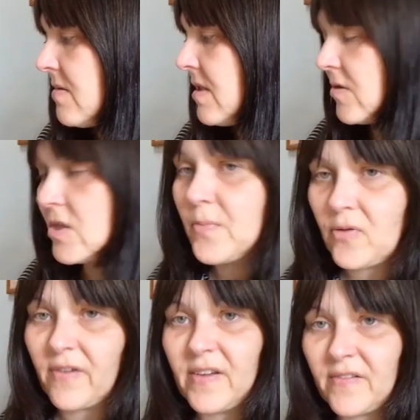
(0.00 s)
are
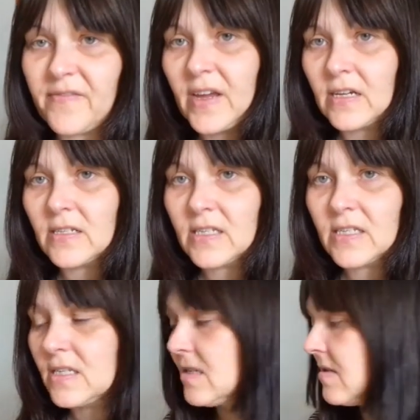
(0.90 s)
profit
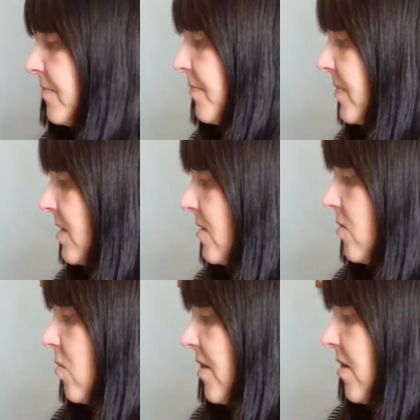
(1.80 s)
figures
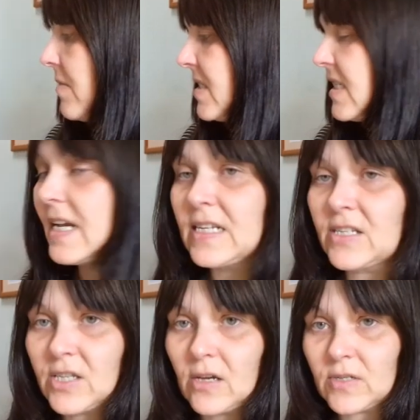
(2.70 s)
where I'm selling
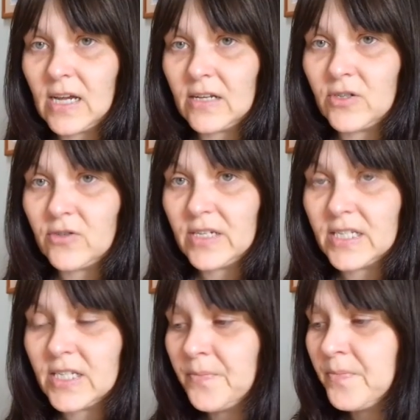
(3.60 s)
to those
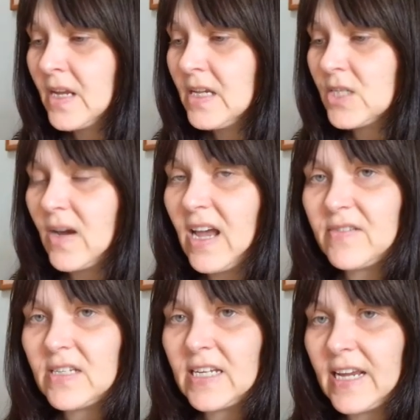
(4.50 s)
countries. So I have
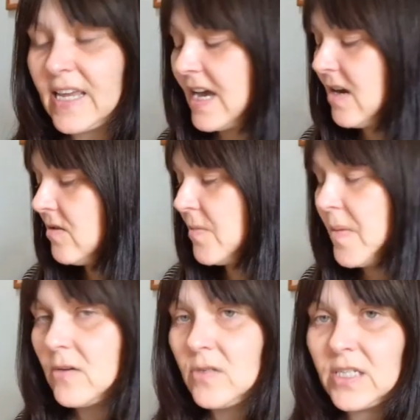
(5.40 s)
to take out the
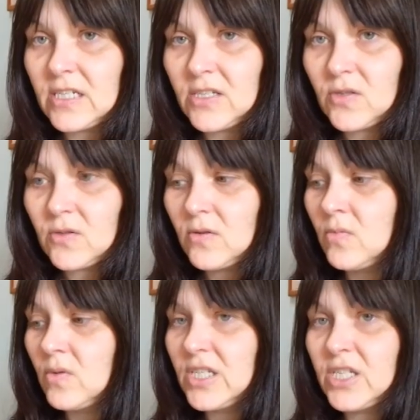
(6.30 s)
postage,
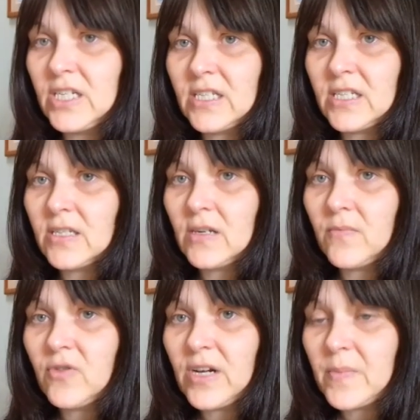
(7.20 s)
which is
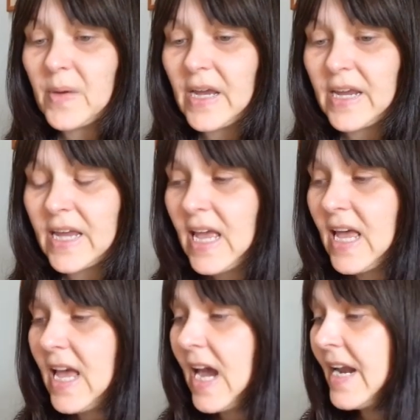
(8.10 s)
pretty big.
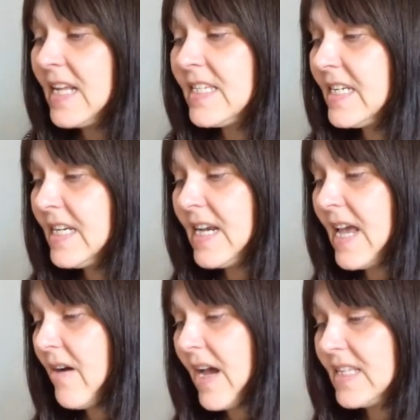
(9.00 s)
And Etsy
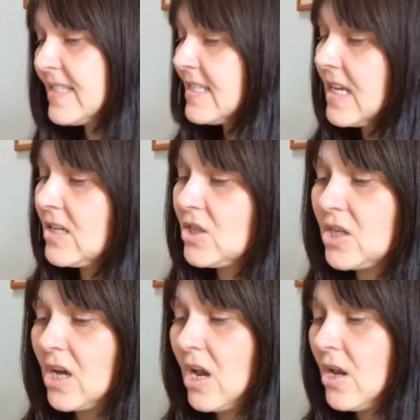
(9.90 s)
now has such
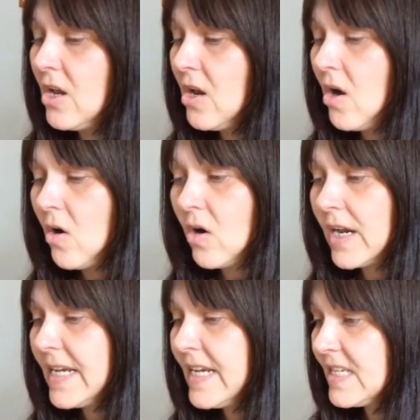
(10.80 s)
a long
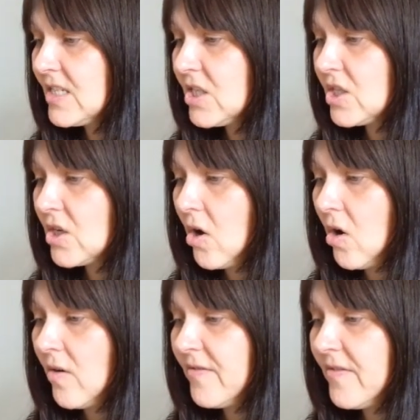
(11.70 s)
list
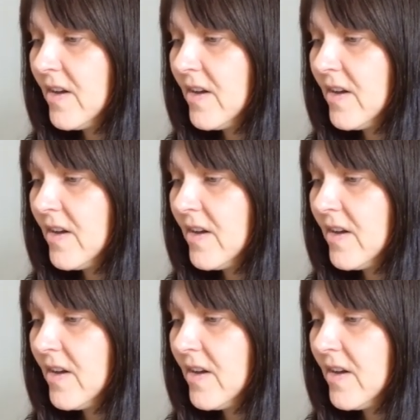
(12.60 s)
of